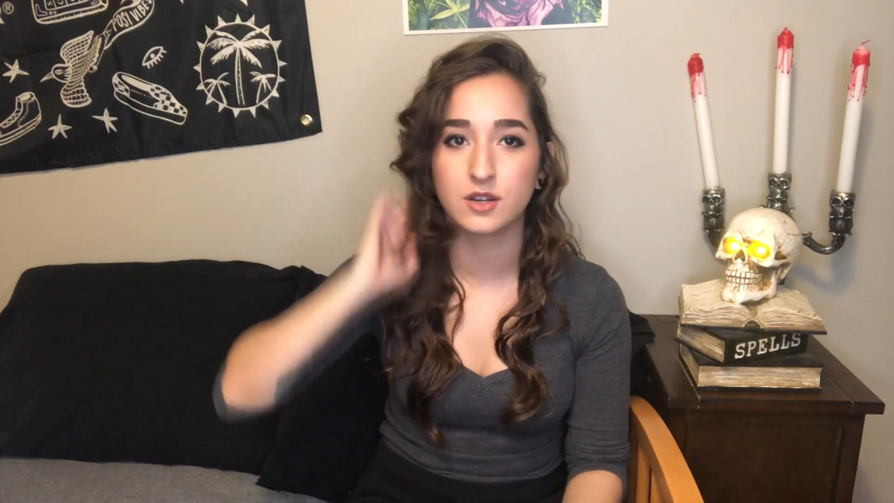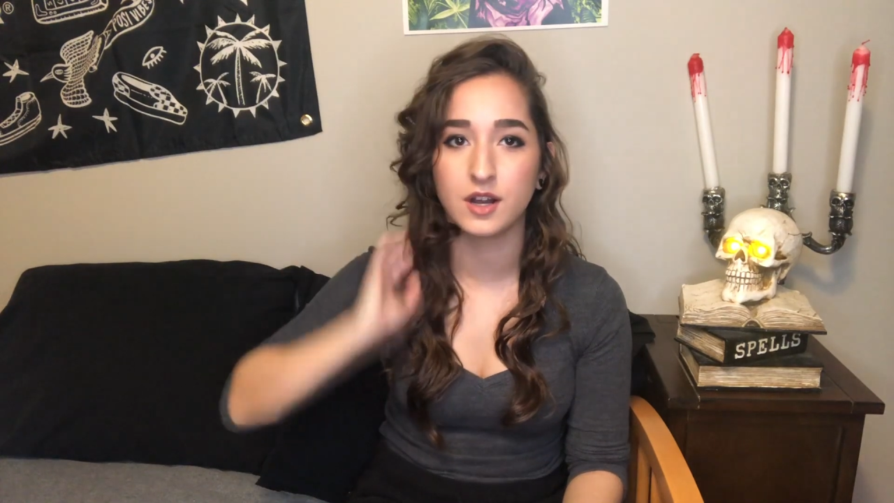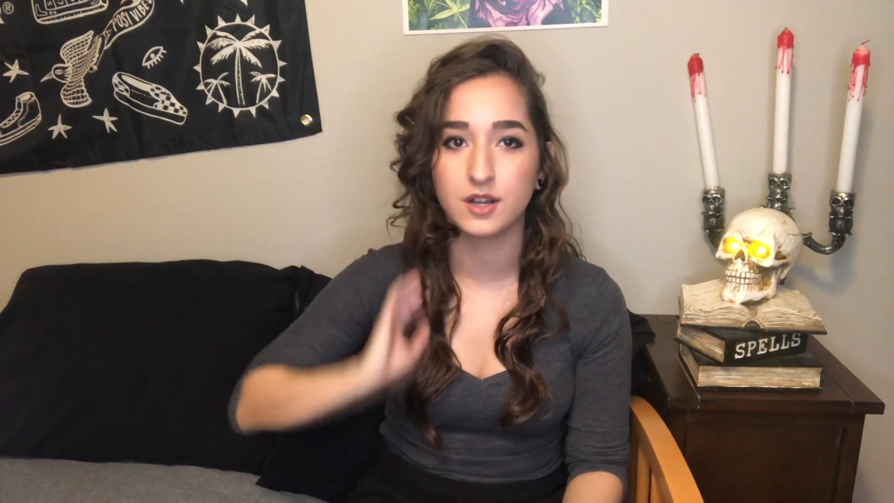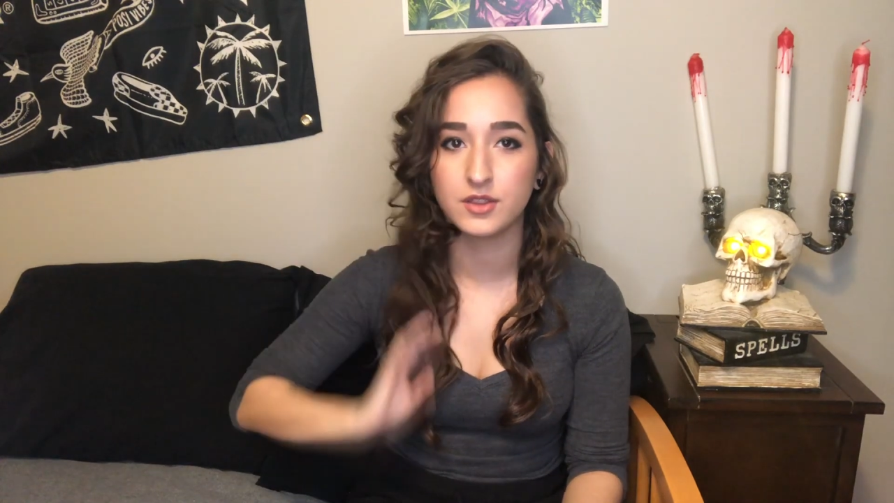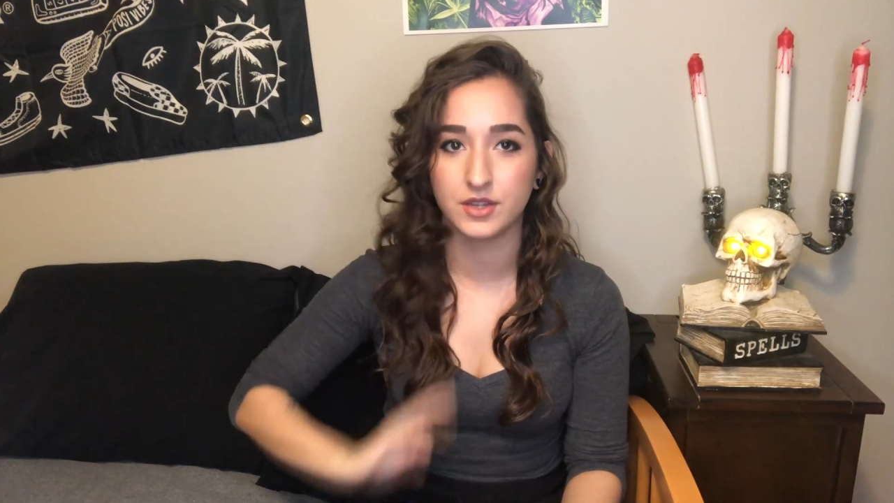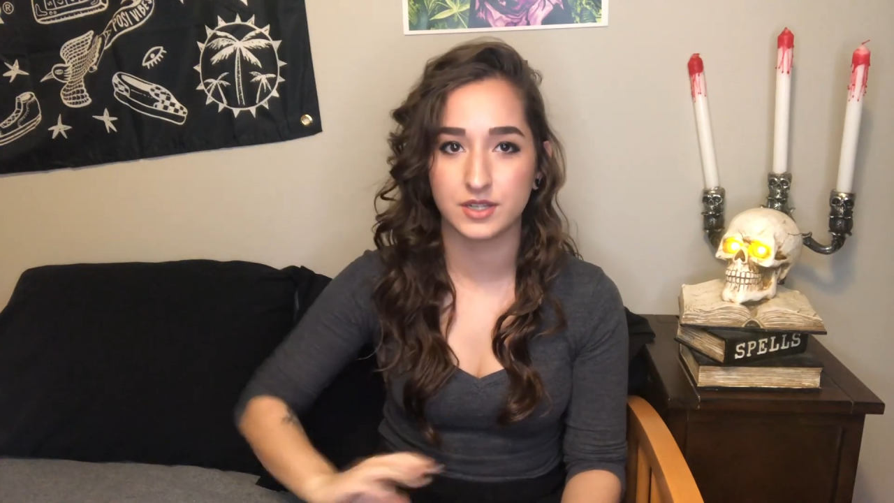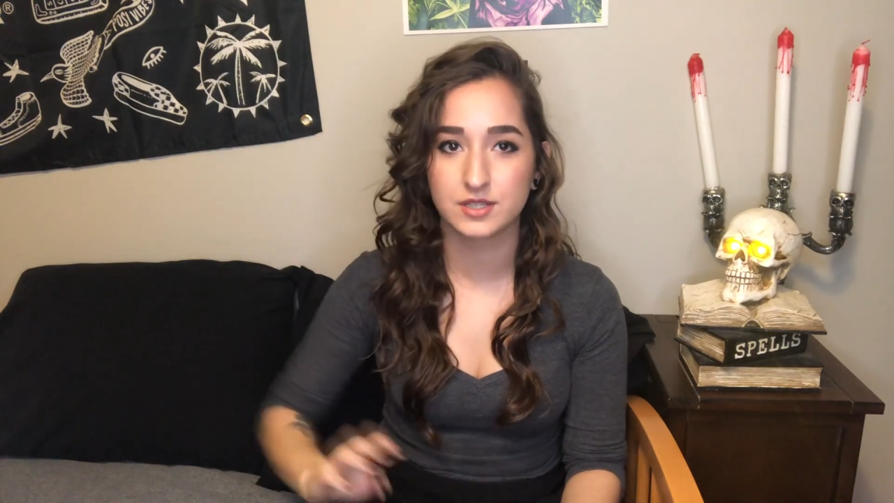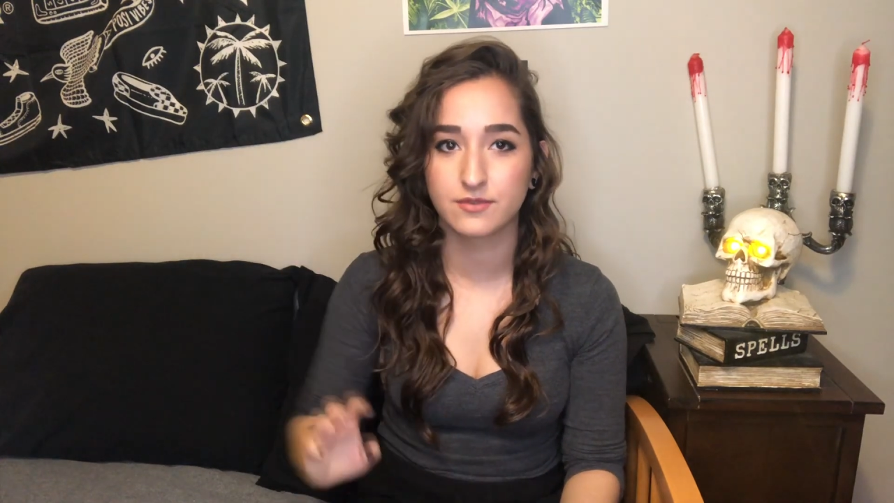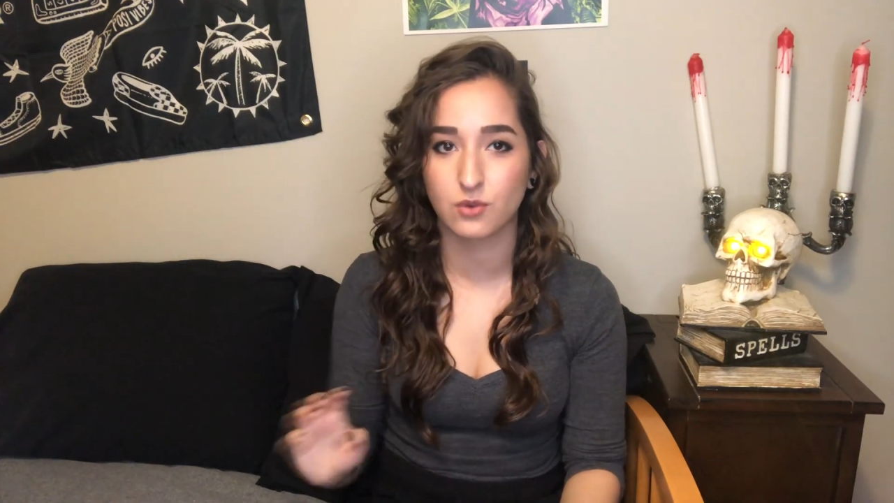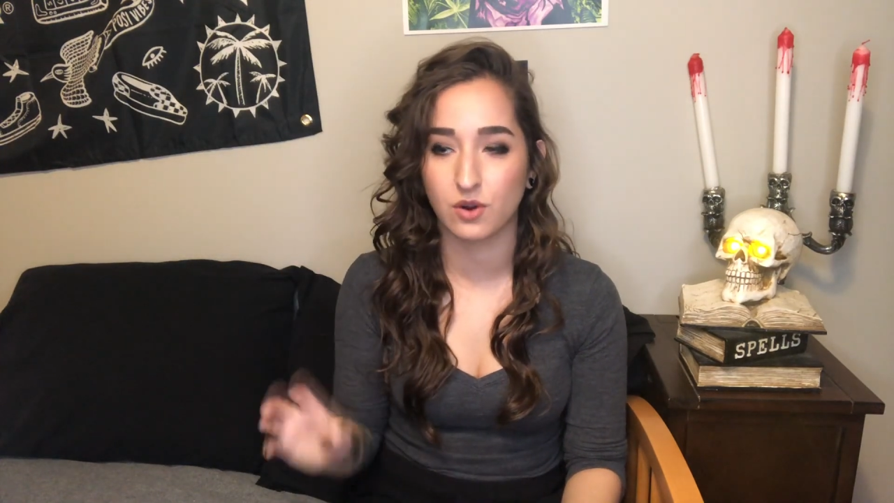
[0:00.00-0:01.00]
not
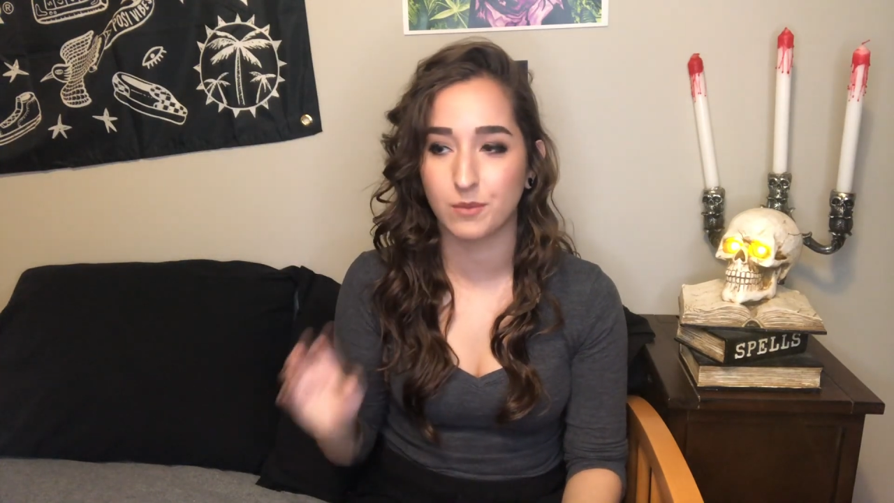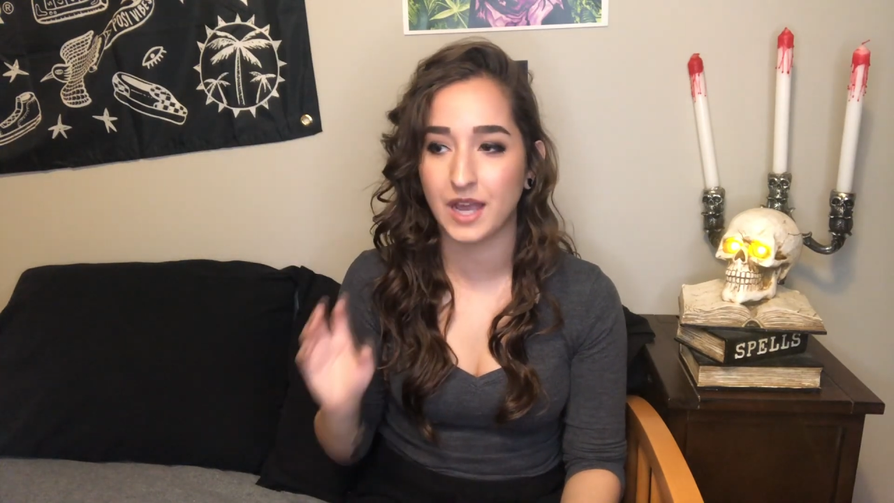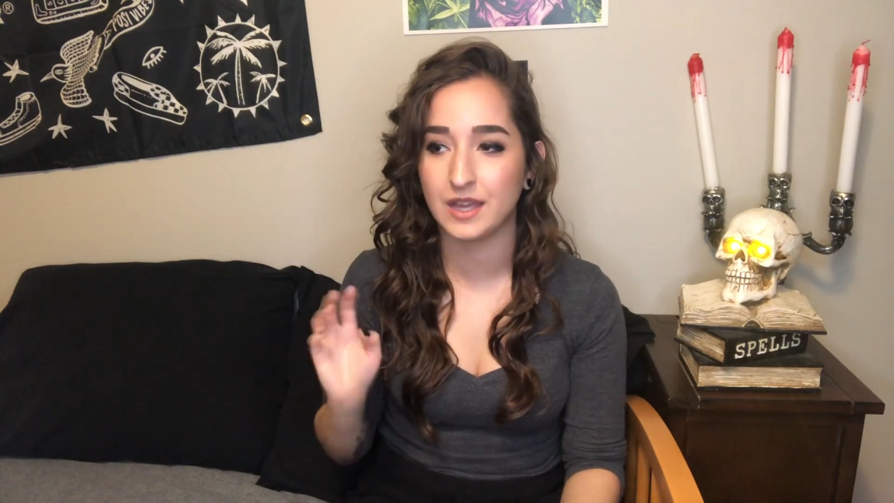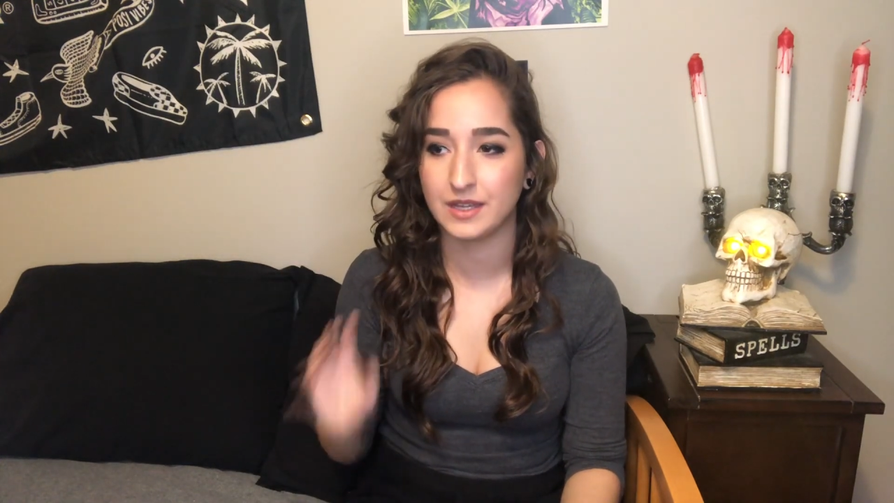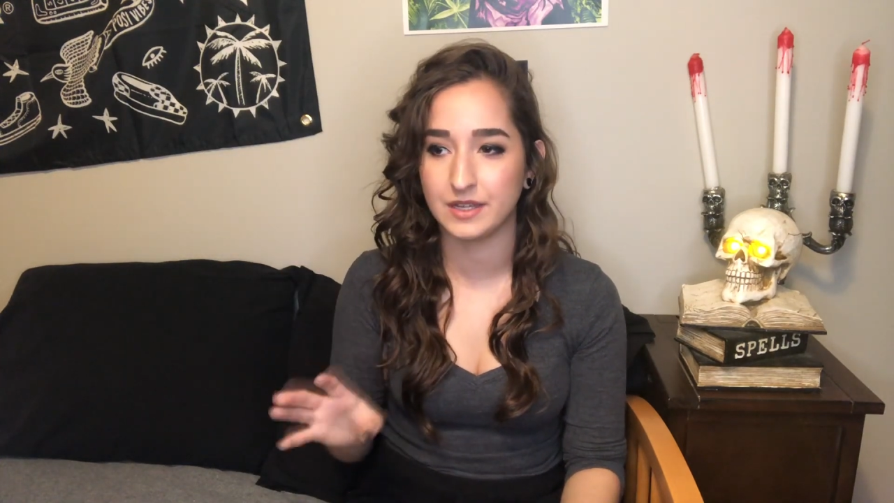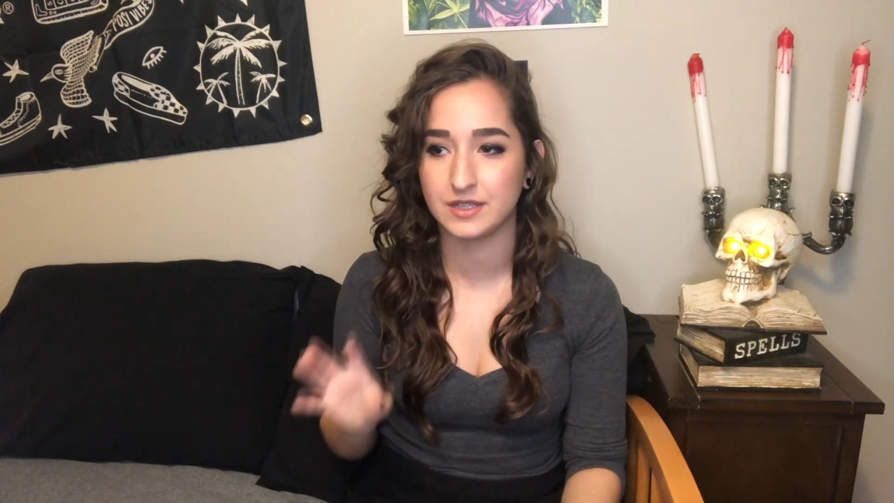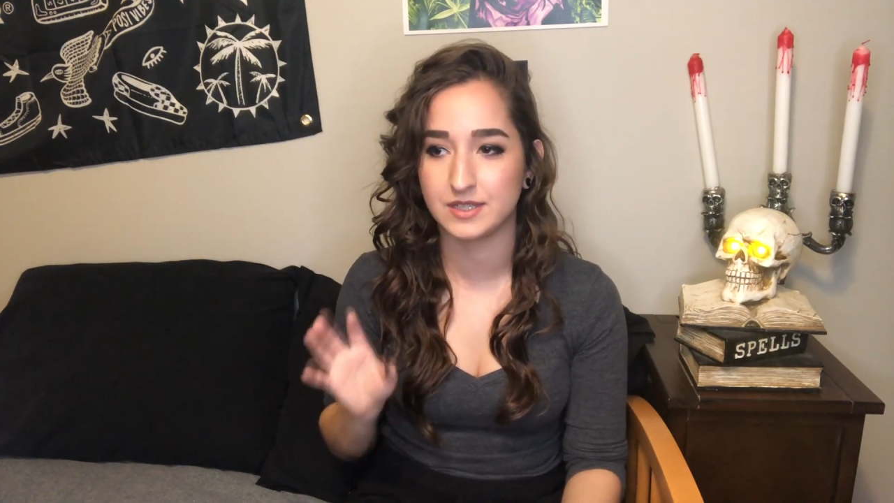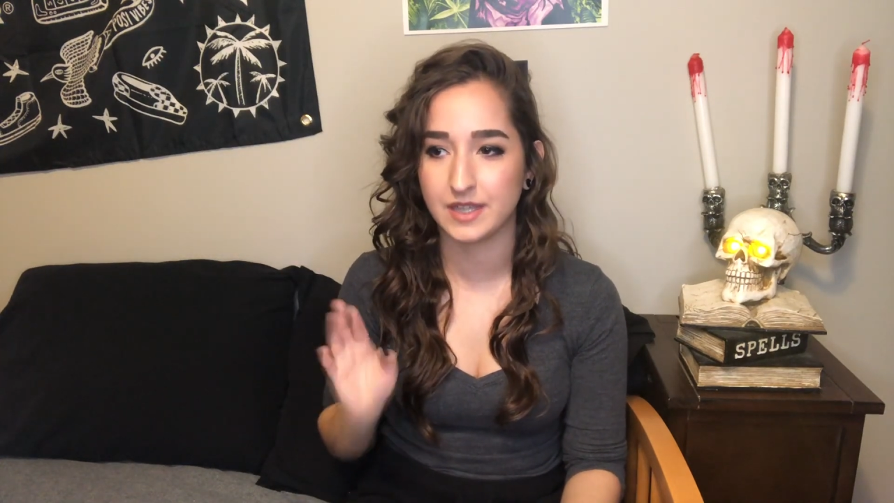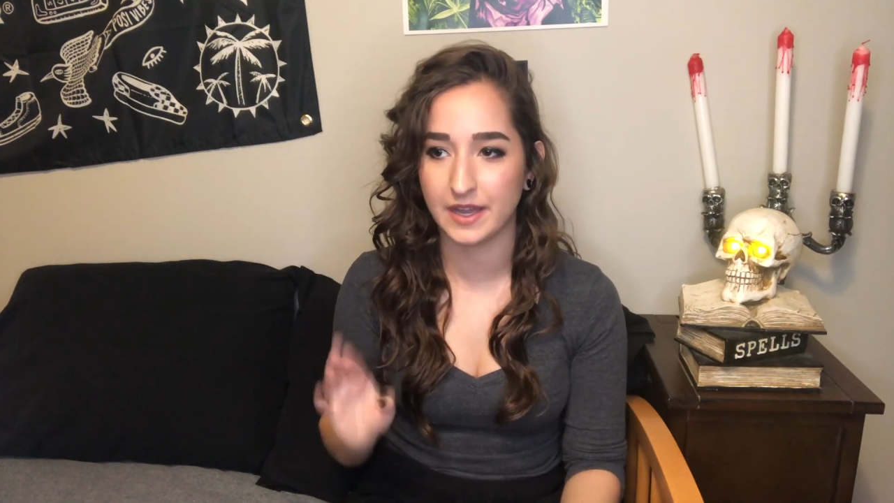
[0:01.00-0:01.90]
this format is